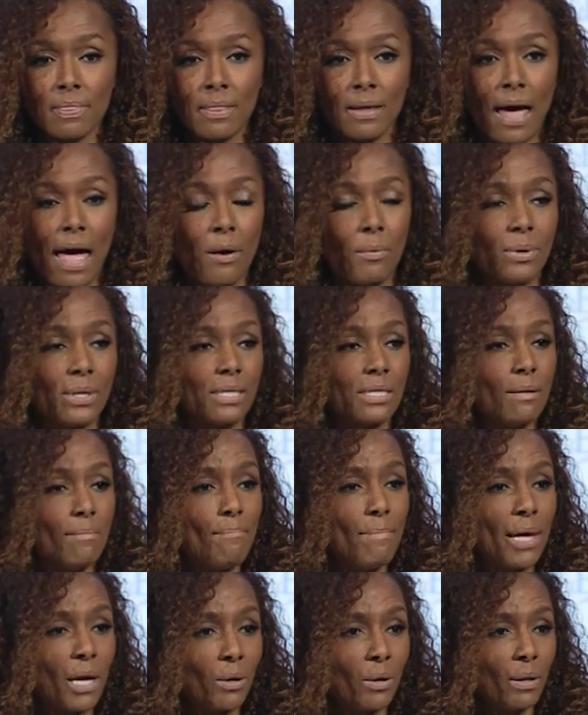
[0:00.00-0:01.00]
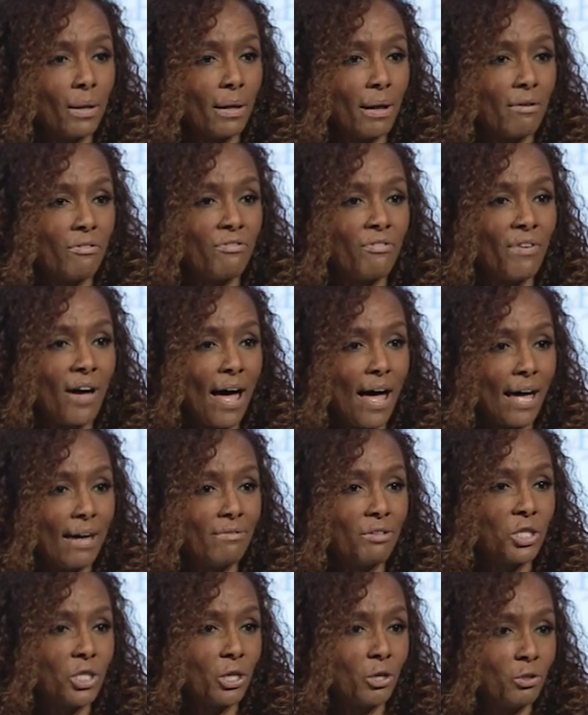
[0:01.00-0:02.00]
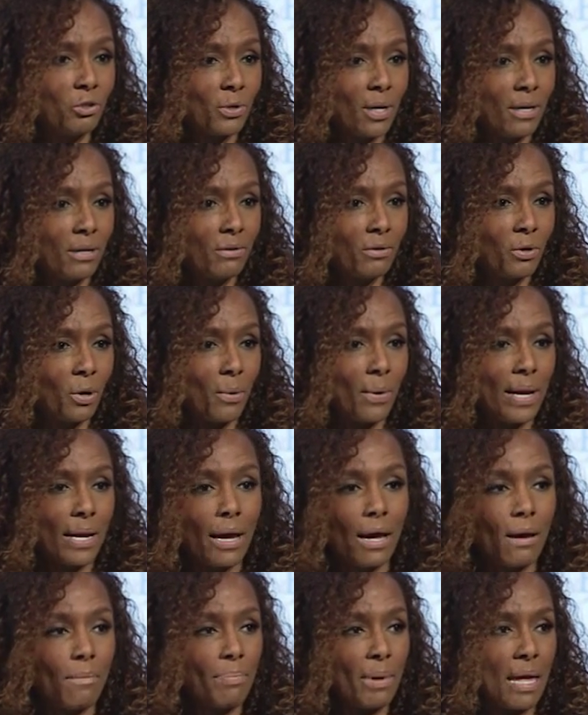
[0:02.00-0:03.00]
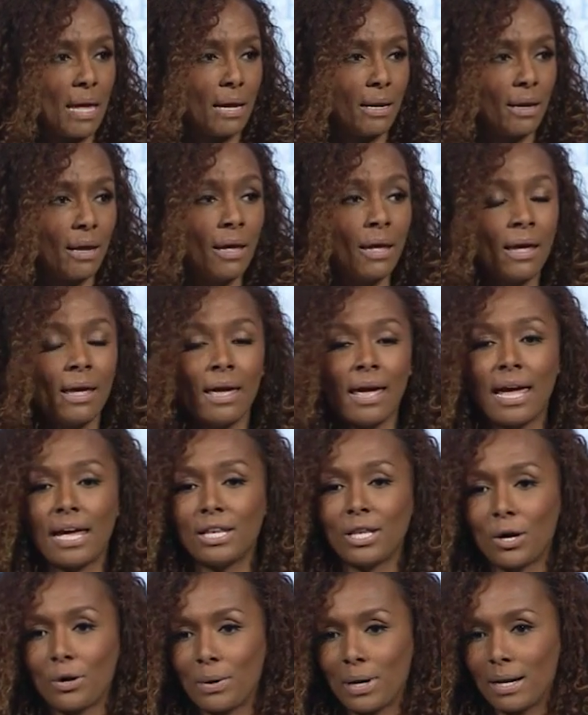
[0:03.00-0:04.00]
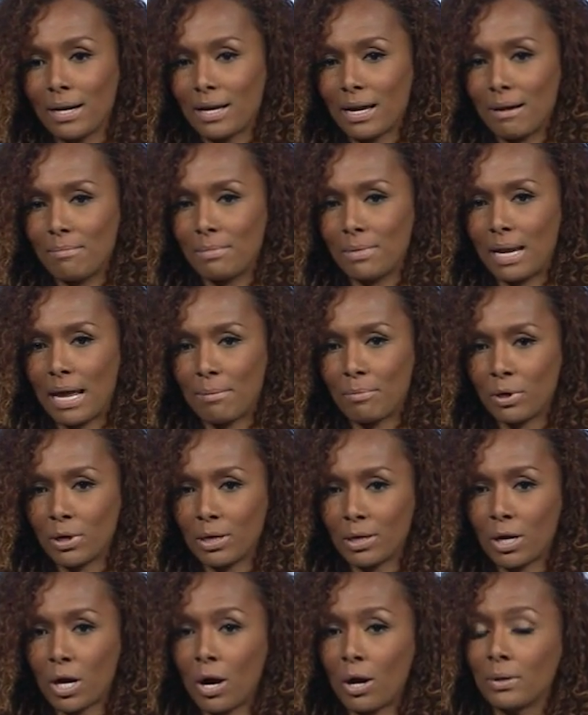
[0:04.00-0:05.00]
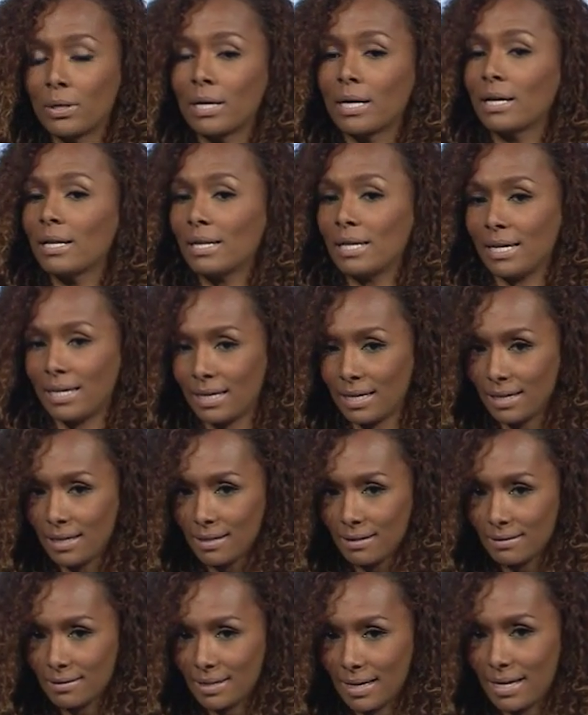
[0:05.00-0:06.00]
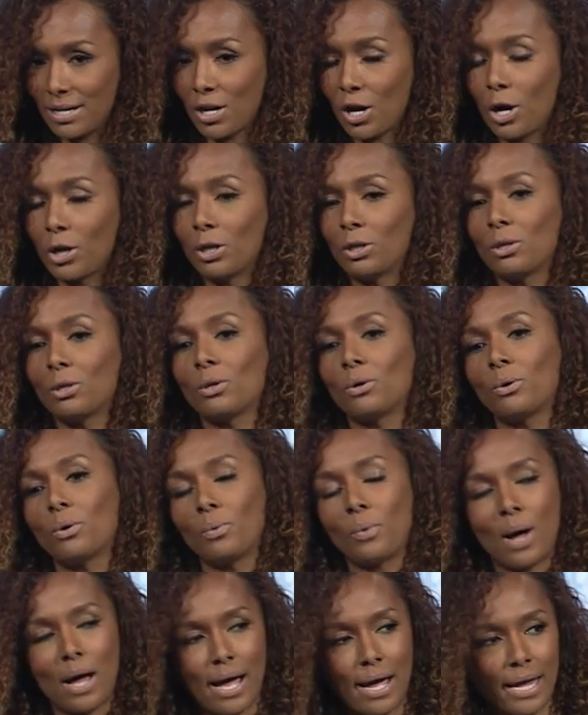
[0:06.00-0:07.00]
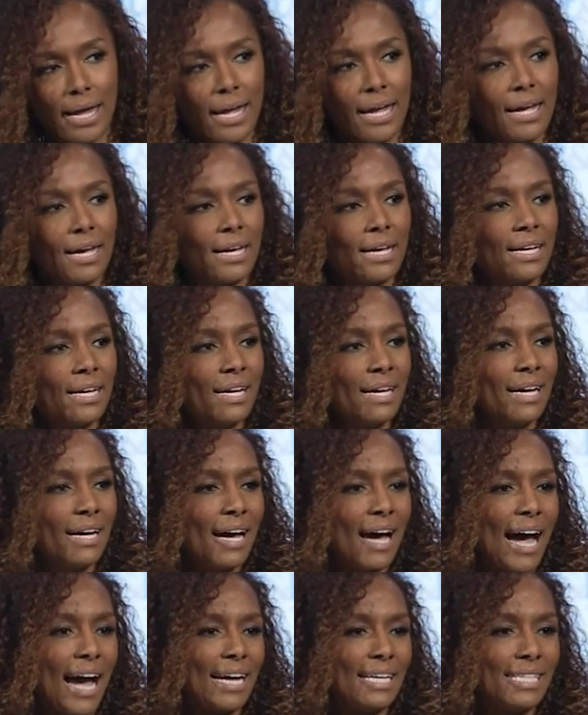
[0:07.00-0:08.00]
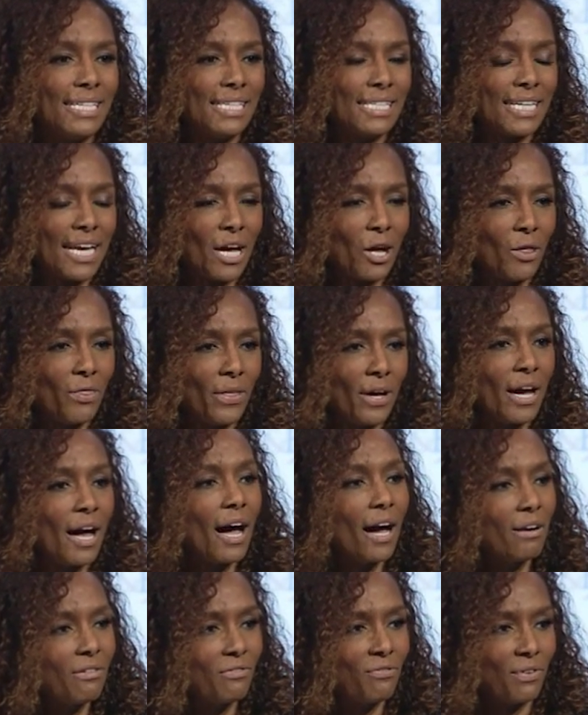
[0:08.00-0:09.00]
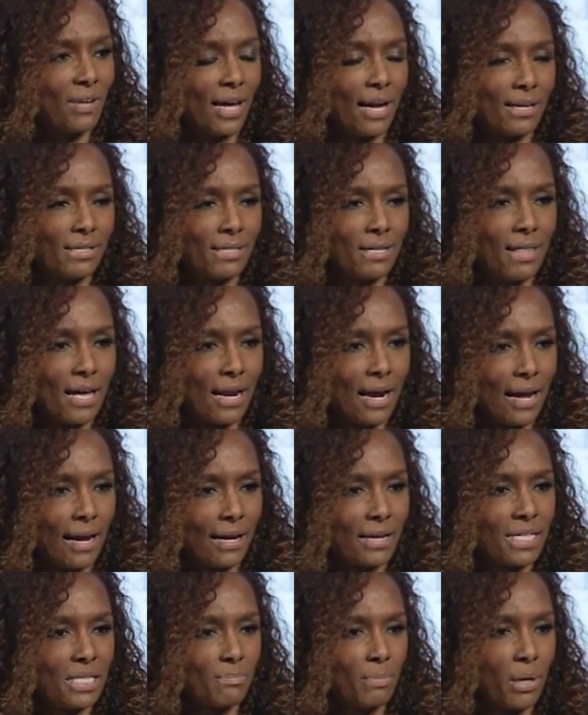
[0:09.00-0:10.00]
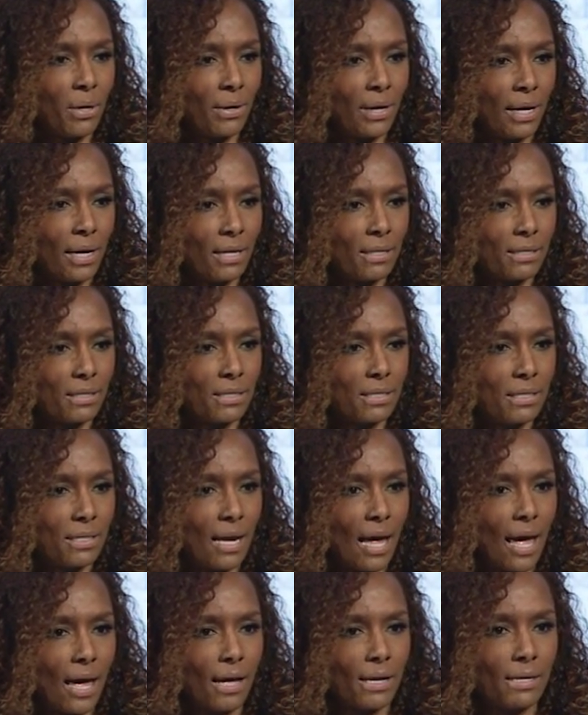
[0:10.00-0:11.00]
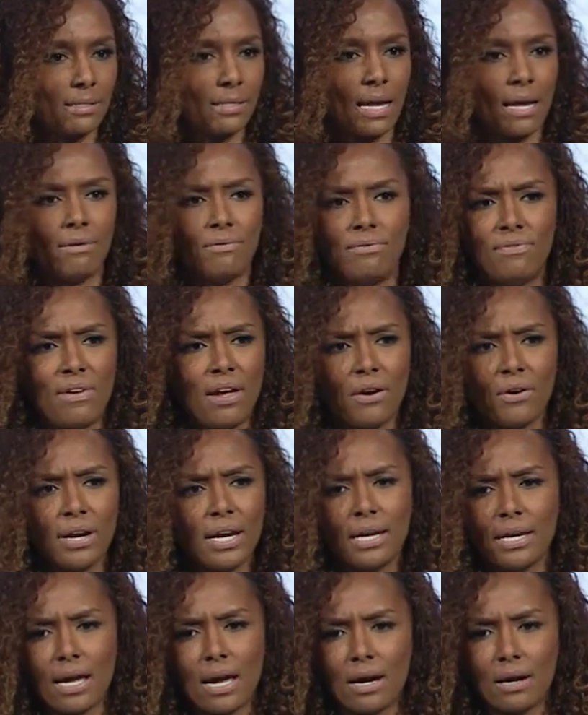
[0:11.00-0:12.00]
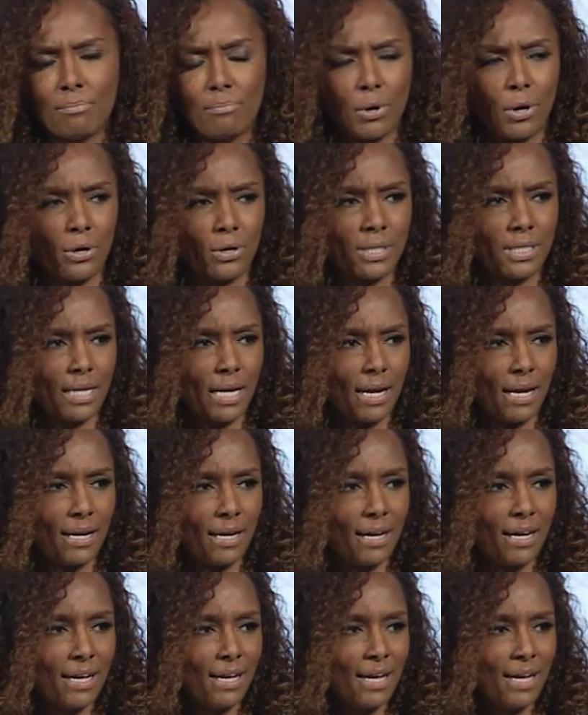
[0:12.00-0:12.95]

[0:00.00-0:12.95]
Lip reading: I was the middle of 5 children growing up in a low-income neighborhood called Kalihi in Honolulu, Hawaii. I detailed the conflict that I experienced as a very young person